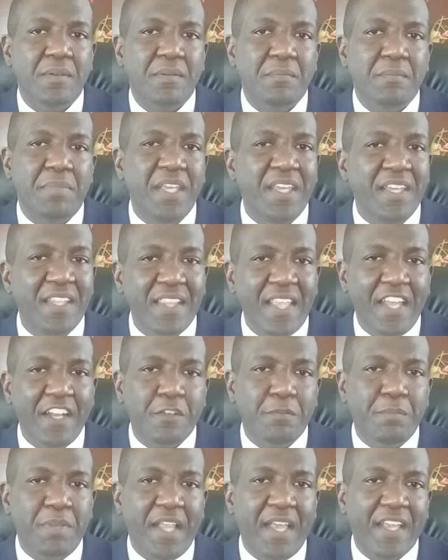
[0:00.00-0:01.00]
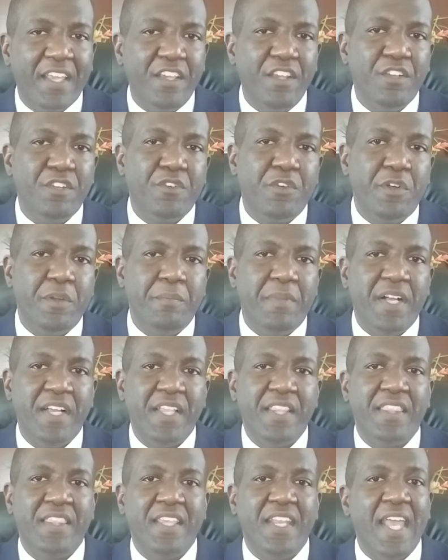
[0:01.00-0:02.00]
Being that it's Black History
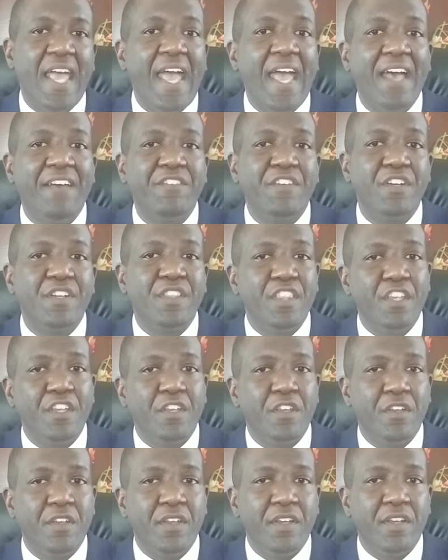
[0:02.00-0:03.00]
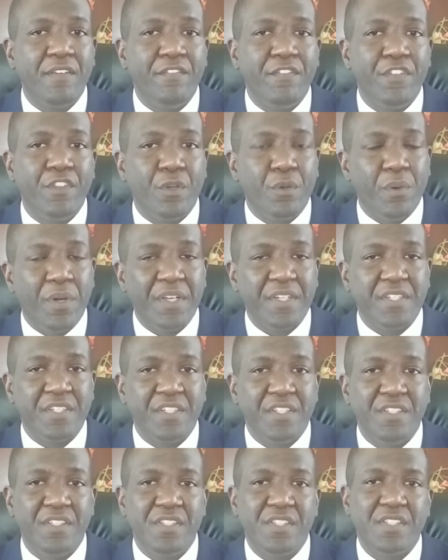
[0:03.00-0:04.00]
Month, and after thinking of the
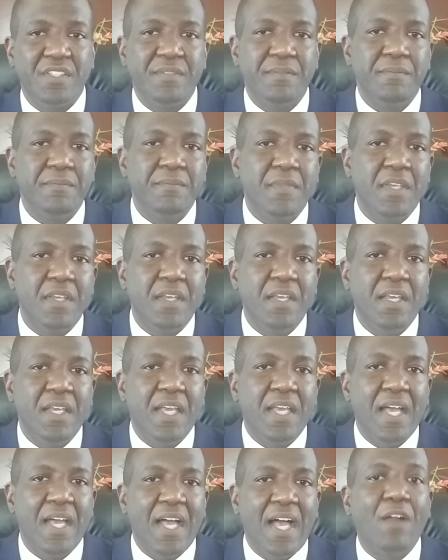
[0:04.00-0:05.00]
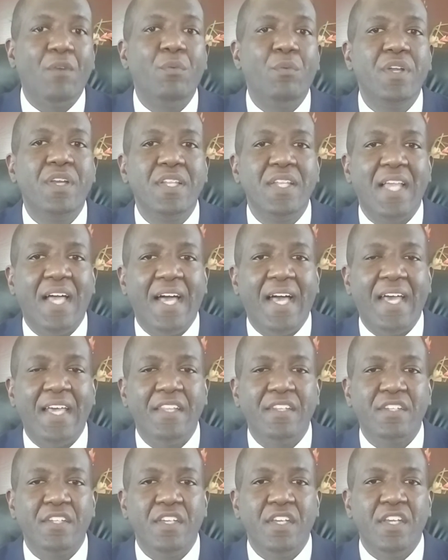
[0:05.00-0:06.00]
questions, I
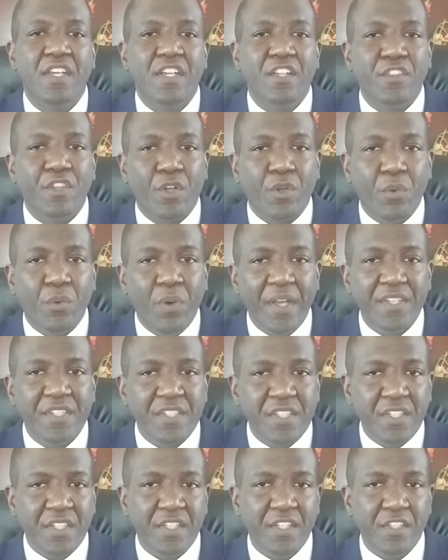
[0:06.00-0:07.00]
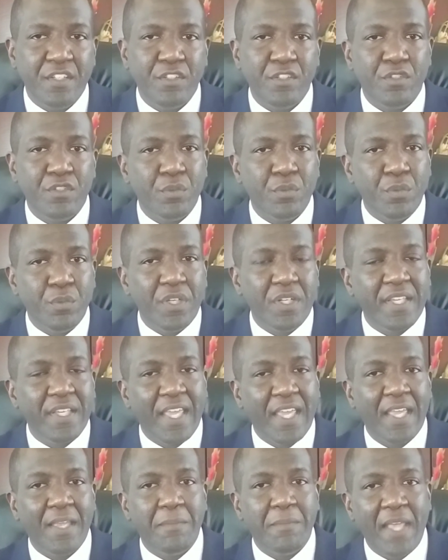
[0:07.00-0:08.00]
realized the questions really
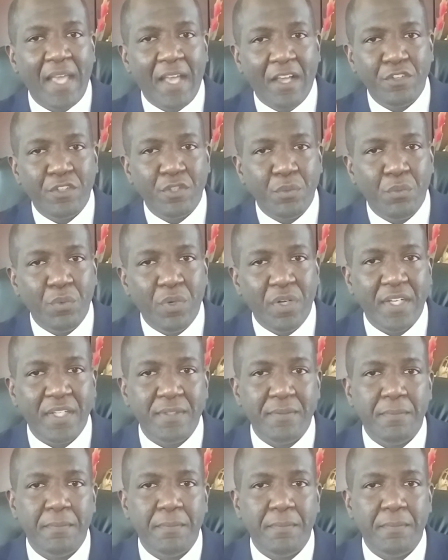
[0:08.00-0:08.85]
came down to one